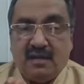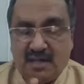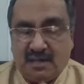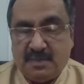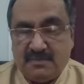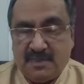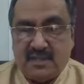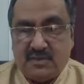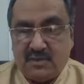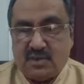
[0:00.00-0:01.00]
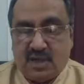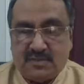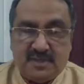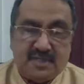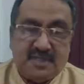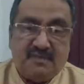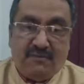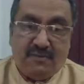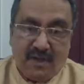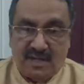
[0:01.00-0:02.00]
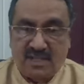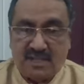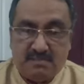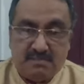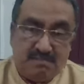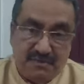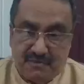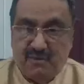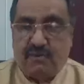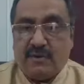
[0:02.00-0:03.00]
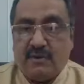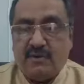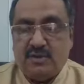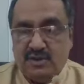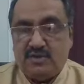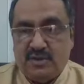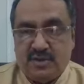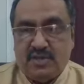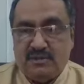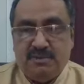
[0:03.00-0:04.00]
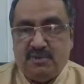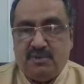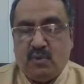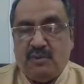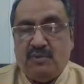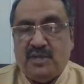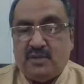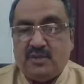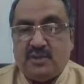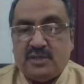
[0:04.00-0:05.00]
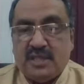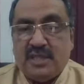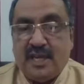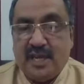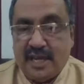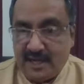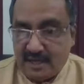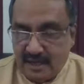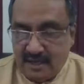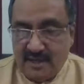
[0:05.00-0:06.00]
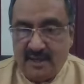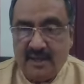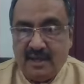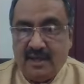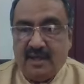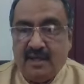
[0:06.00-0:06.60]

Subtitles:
suppose if the two crop season falls before due, that is before 1/1/2019,